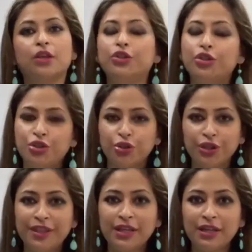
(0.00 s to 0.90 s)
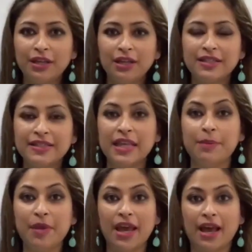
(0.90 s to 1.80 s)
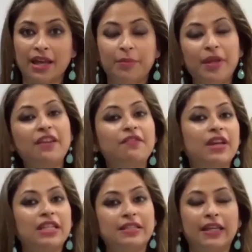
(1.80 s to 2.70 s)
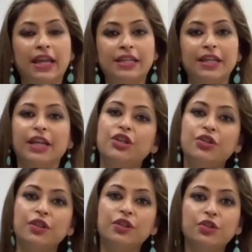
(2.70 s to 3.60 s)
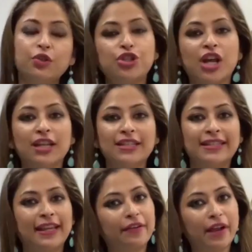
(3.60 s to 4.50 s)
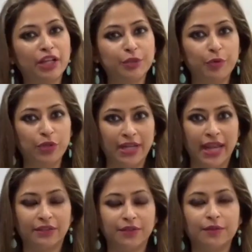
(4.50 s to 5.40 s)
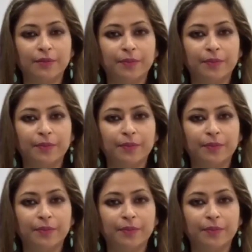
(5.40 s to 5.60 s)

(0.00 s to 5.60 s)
Should the CBI be investigating into the Sushant Singh Rajput death?